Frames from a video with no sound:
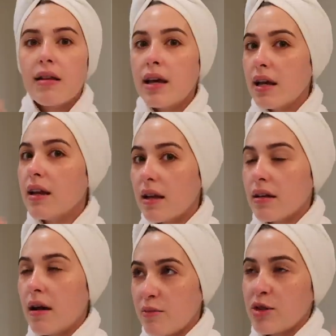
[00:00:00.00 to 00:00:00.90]
Clean
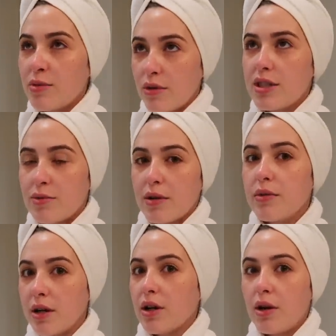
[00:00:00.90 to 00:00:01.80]
and comfortable is what
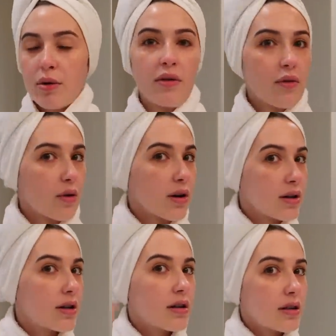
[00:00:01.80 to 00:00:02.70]
we are going for